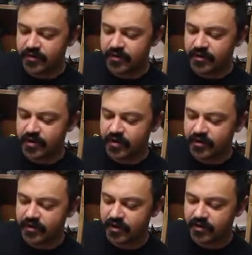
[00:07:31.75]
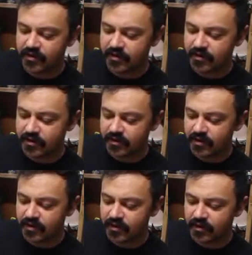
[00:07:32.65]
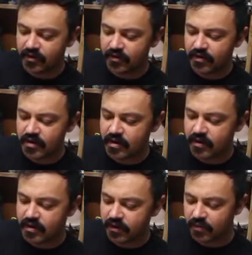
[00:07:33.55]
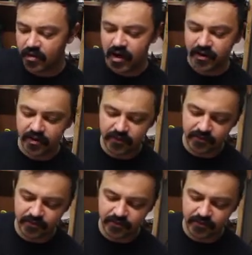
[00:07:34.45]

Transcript: that I locked down a second ago and the body,